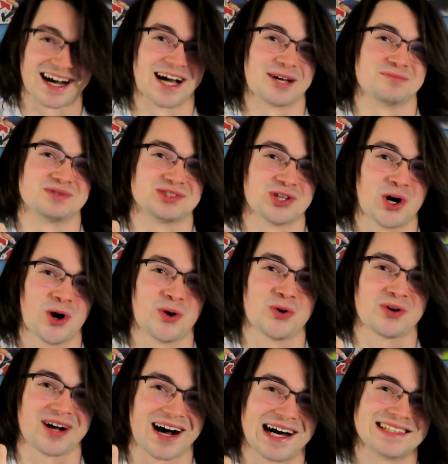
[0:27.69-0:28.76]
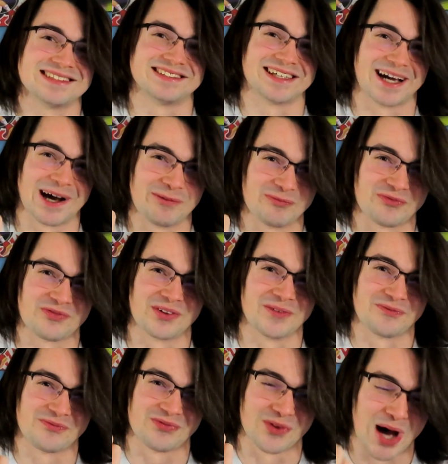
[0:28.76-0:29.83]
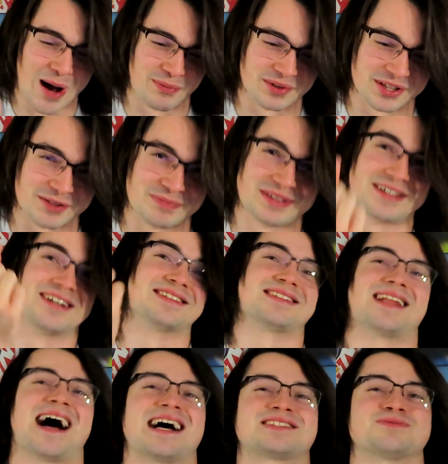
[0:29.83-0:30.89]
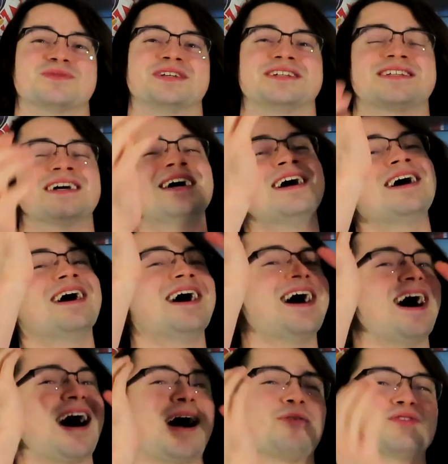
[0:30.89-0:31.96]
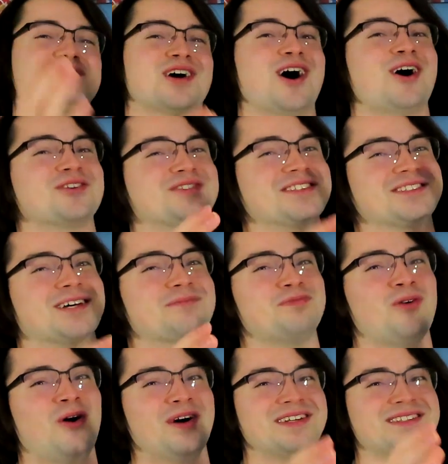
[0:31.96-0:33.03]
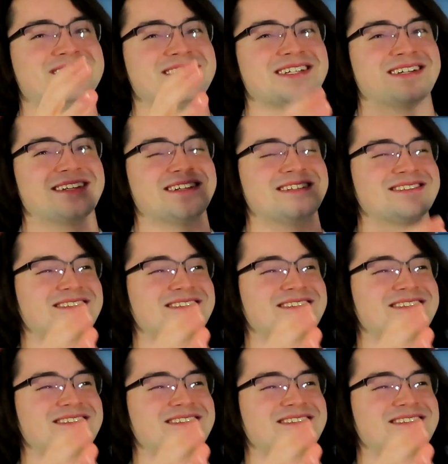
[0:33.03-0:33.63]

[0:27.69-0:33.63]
I am so flip-floppity, because last week, I was all disappointed and